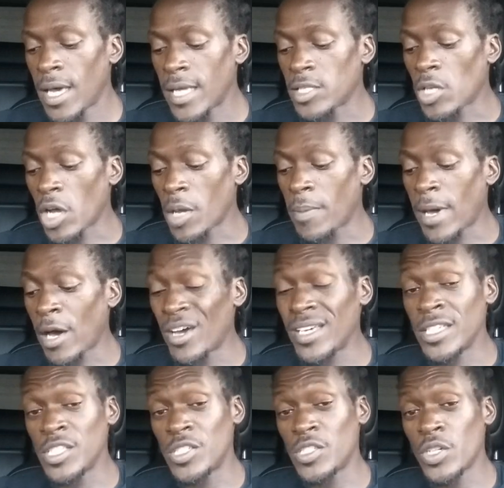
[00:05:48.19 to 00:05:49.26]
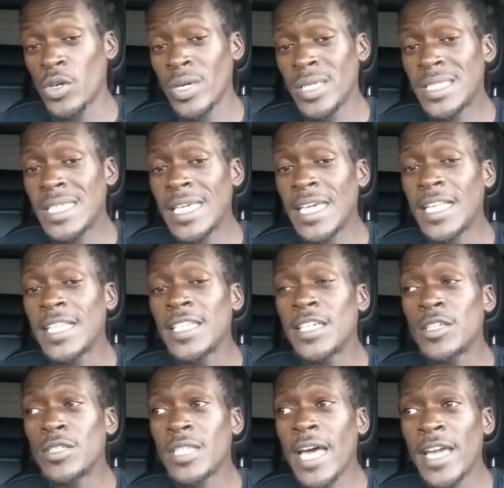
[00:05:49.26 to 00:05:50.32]
I talk about insurance and
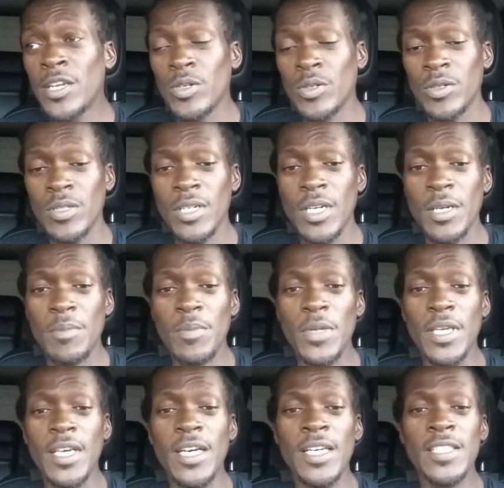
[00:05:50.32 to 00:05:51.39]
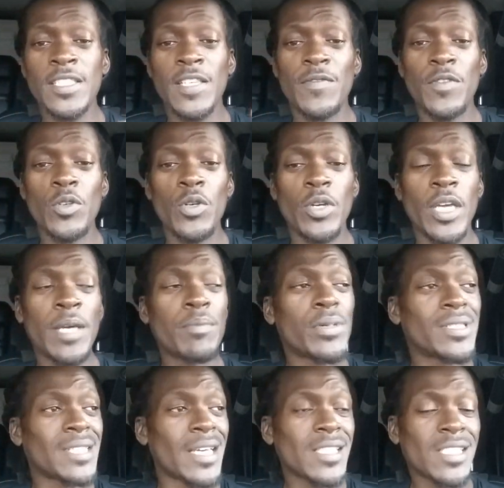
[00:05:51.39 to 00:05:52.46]
clear title, because if you're in
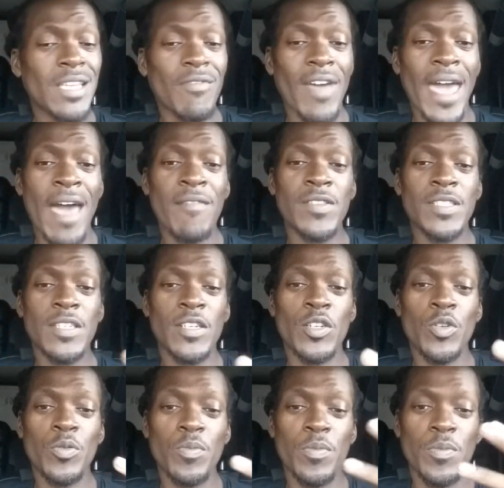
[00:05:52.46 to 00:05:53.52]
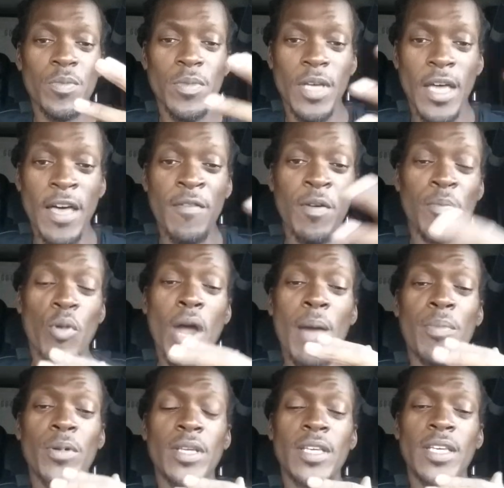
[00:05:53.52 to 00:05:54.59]
possession of a
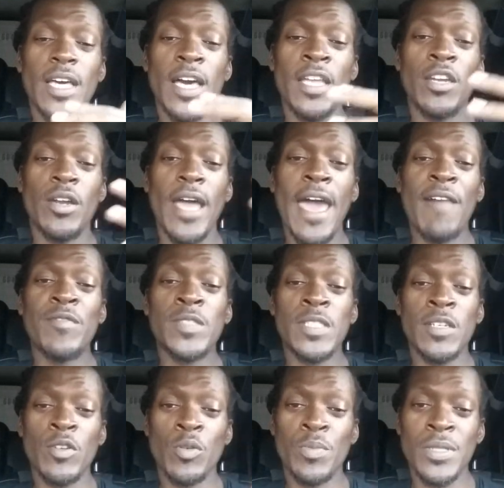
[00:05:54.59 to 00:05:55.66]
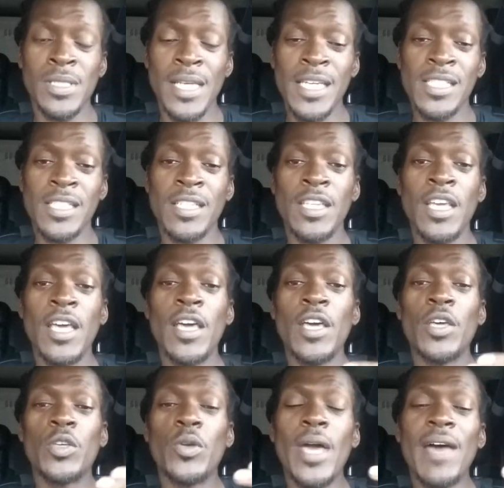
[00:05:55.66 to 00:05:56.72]
property under adversarial possession,
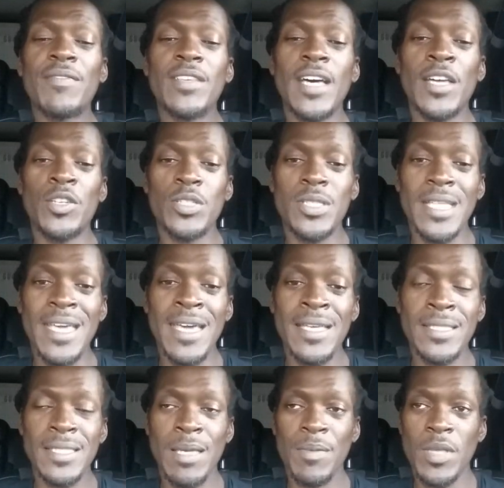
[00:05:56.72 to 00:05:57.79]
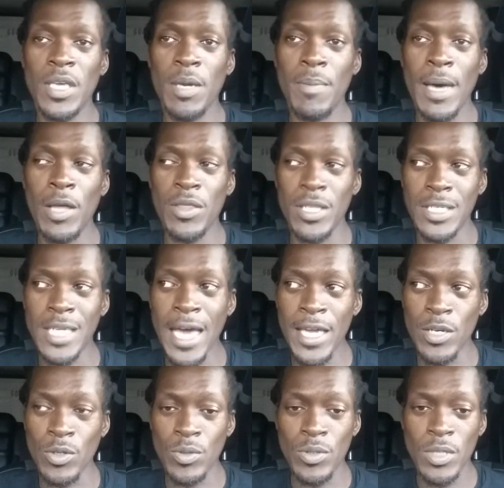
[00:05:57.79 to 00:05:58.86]
you have to understand something about the
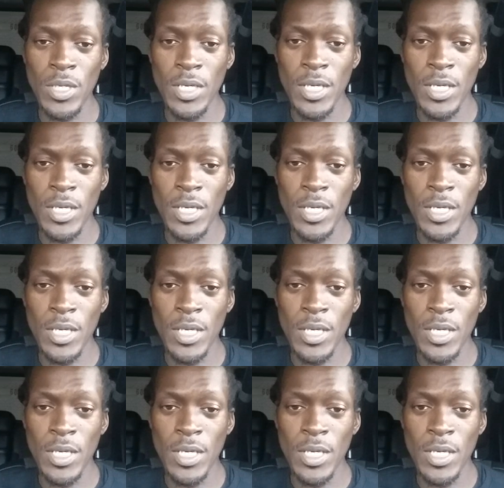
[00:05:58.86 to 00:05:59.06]
title,